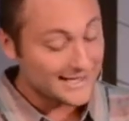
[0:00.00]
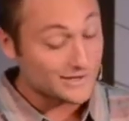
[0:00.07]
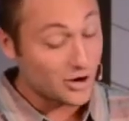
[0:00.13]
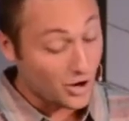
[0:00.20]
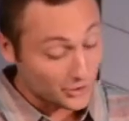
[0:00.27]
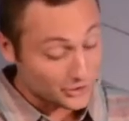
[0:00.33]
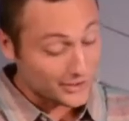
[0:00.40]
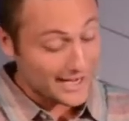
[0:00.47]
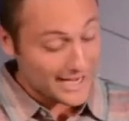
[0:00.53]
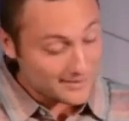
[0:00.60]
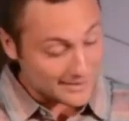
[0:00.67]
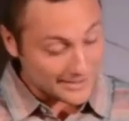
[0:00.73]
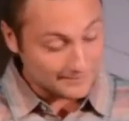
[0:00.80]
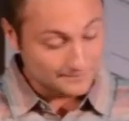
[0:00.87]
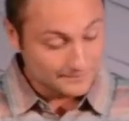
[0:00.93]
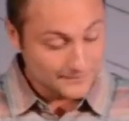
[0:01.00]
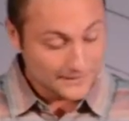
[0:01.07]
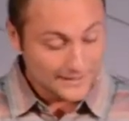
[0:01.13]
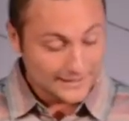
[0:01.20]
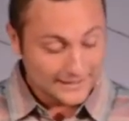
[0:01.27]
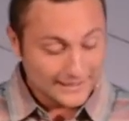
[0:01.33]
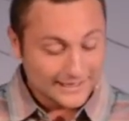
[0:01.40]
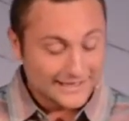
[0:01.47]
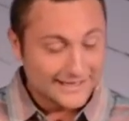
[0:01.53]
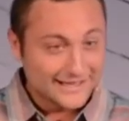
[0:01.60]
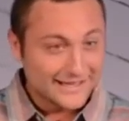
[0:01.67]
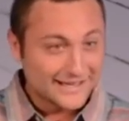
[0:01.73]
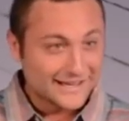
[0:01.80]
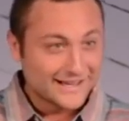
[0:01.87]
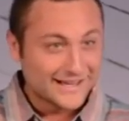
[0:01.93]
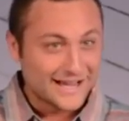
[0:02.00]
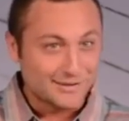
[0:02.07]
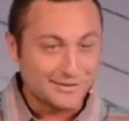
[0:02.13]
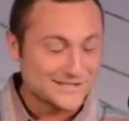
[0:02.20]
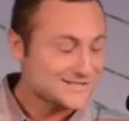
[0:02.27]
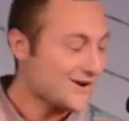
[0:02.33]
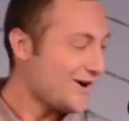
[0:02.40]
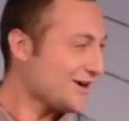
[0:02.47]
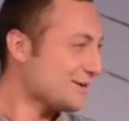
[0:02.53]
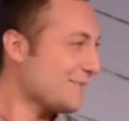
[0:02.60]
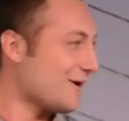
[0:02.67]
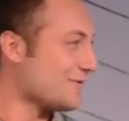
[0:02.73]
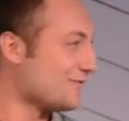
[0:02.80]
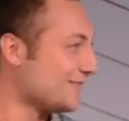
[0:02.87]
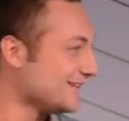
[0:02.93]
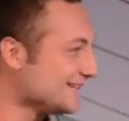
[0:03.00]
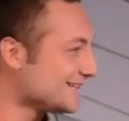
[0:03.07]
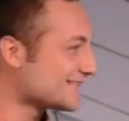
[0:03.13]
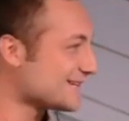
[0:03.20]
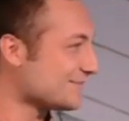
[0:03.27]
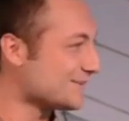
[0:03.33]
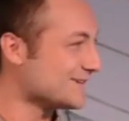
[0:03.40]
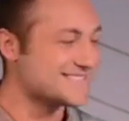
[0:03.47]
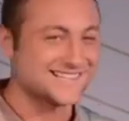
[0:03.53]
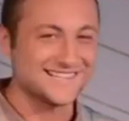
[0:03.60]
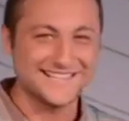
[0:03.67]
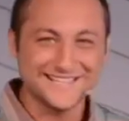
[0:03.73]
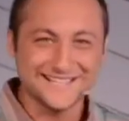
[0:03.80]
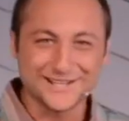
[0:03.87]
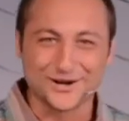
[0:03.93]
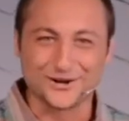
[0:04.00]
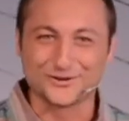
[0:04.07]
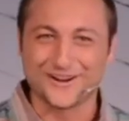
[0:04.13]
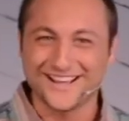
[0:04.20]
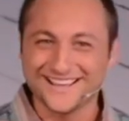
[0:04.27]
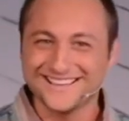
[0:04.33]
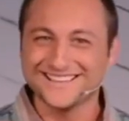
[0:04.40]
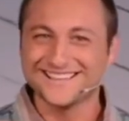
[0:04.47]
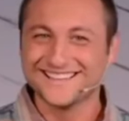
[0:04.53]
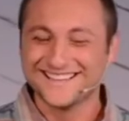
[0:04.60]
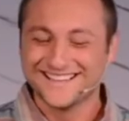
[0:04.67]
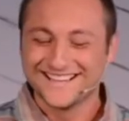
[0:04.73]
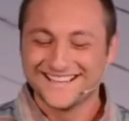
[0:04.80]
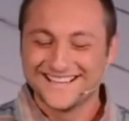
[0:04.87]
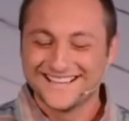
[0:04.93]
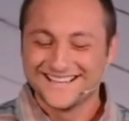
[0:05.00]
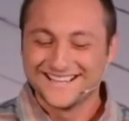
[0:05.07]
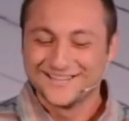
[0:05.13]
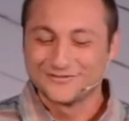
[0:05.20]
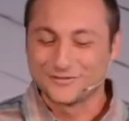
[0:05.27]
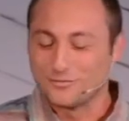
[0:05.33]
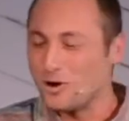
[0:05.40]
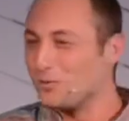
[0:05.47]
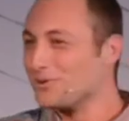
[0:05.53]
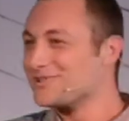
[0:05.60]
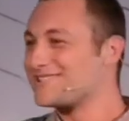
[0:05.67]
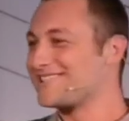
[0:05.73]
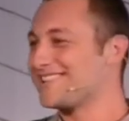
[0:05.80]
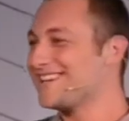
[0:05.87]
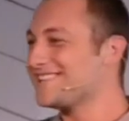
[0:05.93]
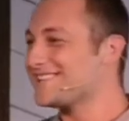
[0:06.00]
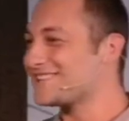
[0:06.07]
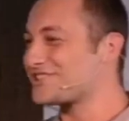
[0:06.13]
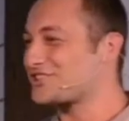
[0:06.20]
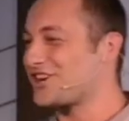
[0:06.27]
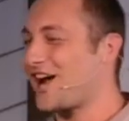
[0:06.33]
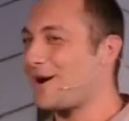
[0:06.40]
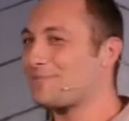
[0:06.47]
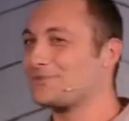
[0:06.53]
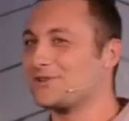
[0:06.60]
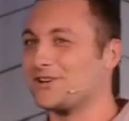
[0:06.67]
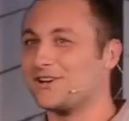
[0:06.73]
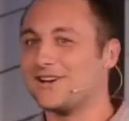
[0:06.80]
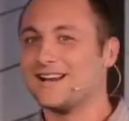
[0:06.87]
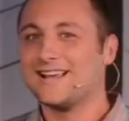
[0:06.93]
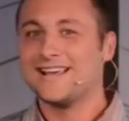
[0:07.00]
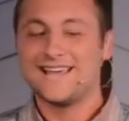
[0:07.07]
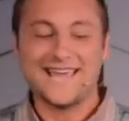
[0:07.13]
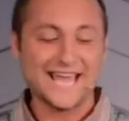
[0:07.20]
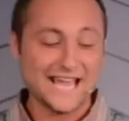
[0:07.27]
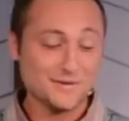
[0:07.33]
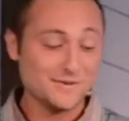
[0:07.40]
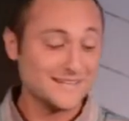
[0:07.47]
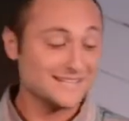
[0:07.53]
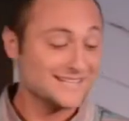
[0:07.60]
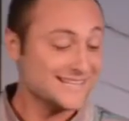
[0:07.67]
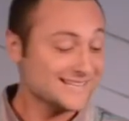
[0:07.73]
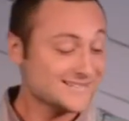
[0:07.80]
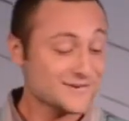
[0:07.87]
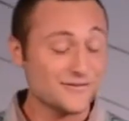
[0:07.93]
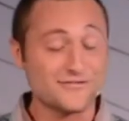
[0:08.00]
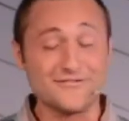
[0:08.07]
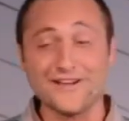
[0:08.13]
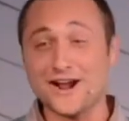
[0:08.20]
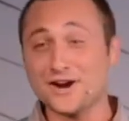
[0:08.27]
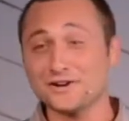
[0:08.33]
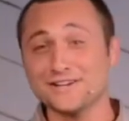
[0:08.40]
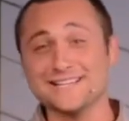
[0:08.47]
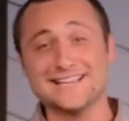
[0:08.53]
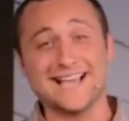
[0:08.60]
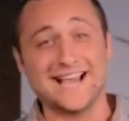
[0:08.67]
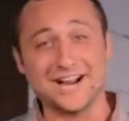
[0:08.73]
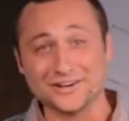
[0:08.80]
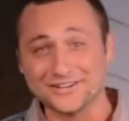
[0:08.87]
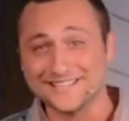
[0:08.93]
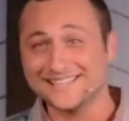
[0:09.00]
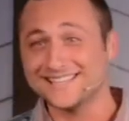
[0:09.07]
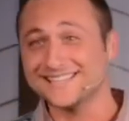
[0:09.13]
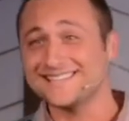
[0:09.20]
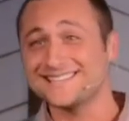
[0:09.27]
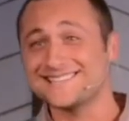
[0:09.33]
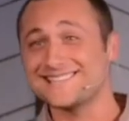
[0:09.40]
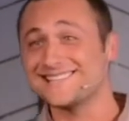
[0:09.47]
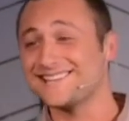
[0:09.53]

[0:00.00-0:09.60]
and honor Haman. I mean, talk about feeding someone's ego, right? From what we'll see in this chapter, Haman, he's a very arrogant